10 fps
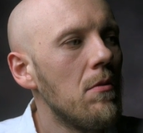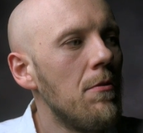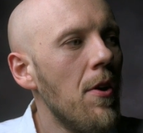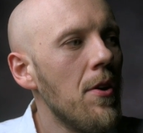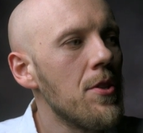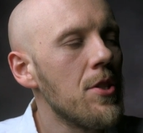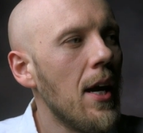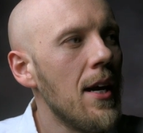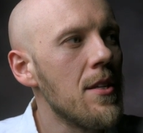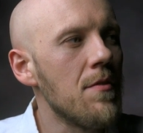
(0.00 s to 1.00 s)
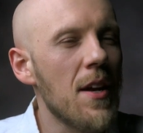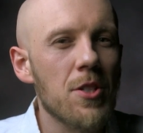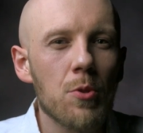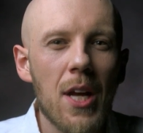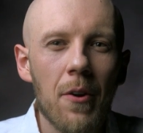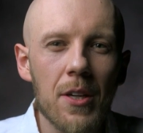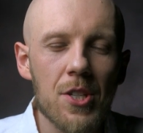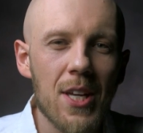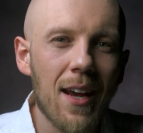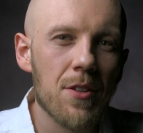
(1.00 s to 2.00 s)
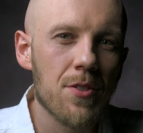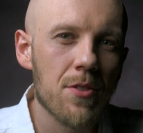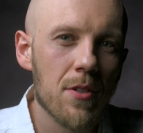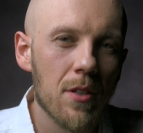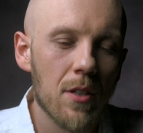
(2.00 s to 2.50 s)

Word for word: various kinds of esoteric sects